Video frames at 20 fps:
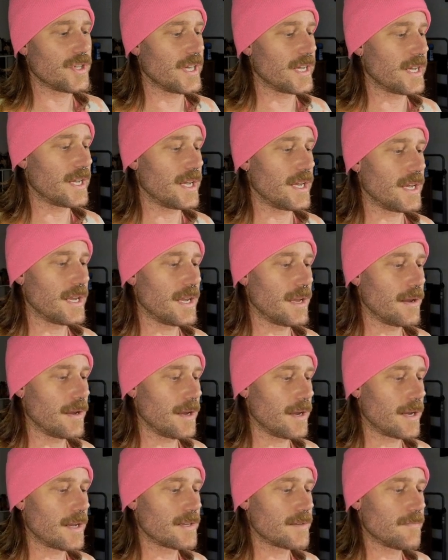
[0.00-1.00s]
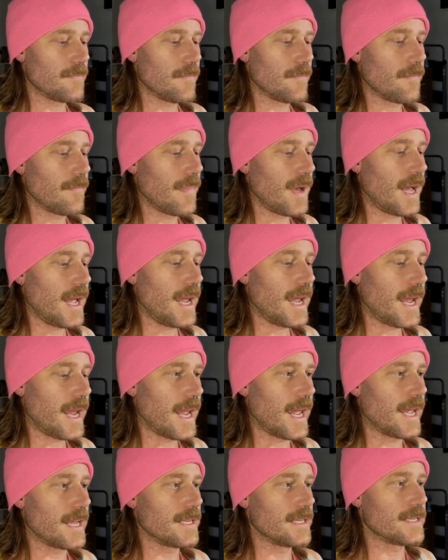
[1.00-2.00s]
like, because my
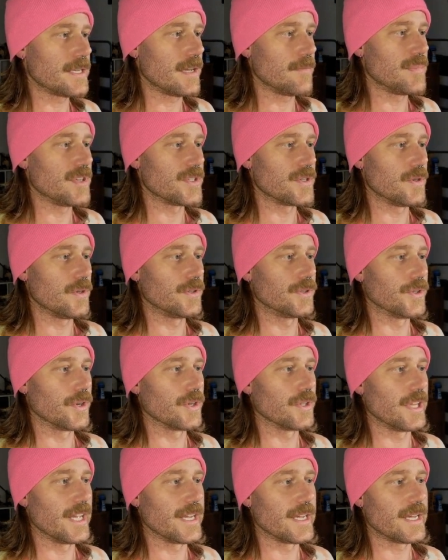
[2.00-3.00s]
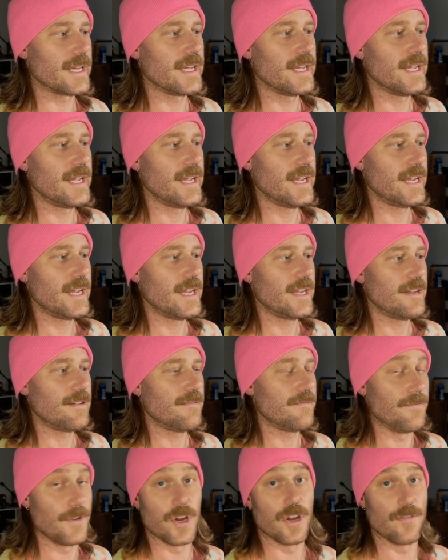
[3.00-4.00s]
hands, I've been told, are like
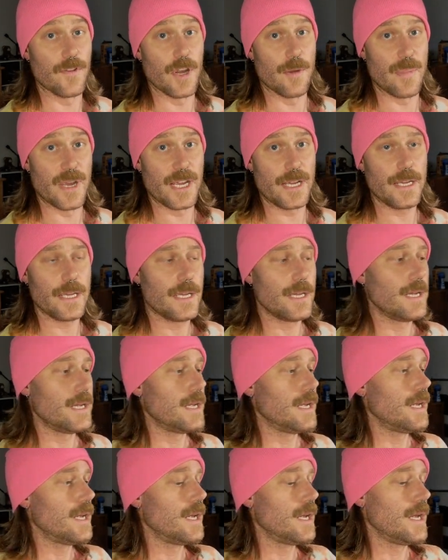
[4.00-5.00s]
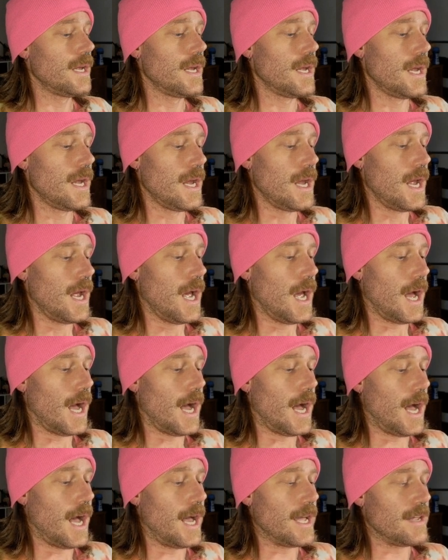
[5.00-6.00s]
very, very big.
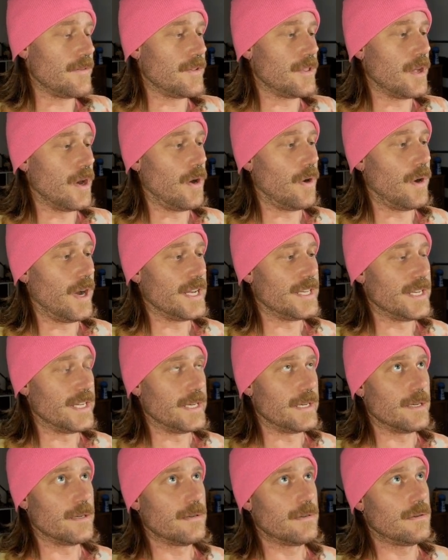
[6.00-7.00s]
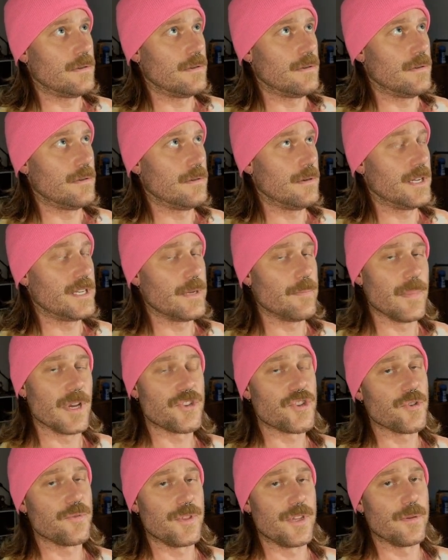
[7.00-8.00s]
Even though I did
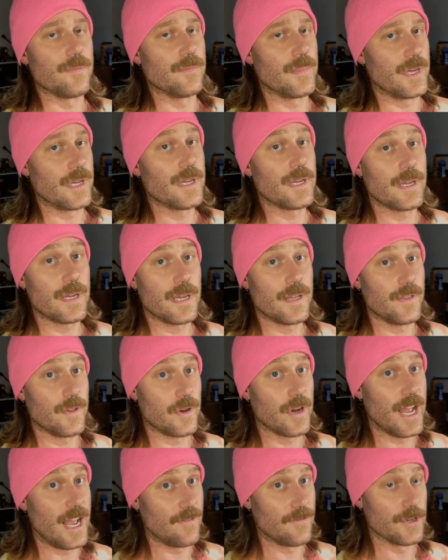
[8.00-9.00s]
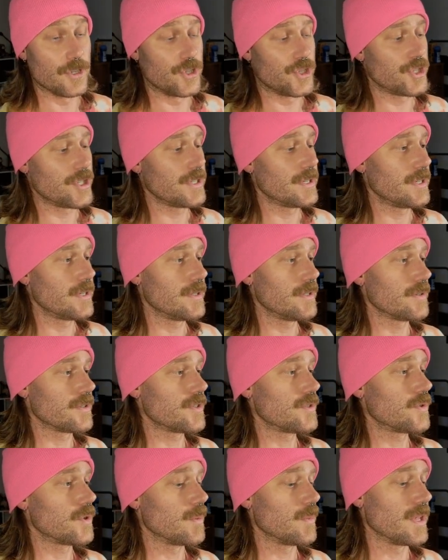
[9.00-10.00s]
measure them, and they're average. They're
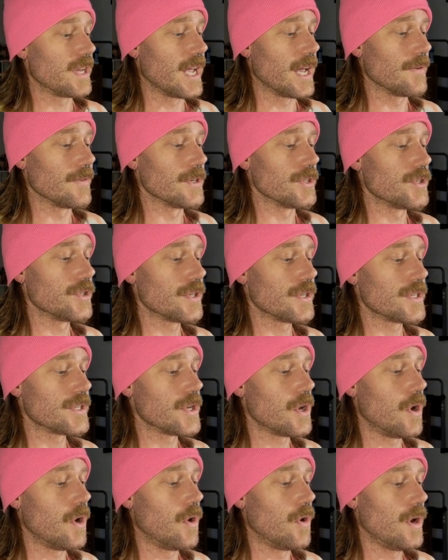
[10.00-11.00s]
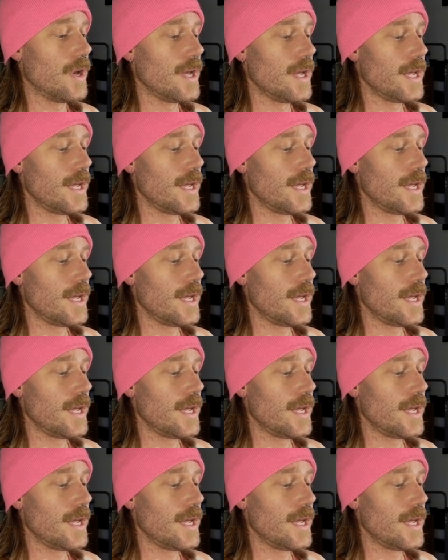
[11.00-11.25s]
extremely average. So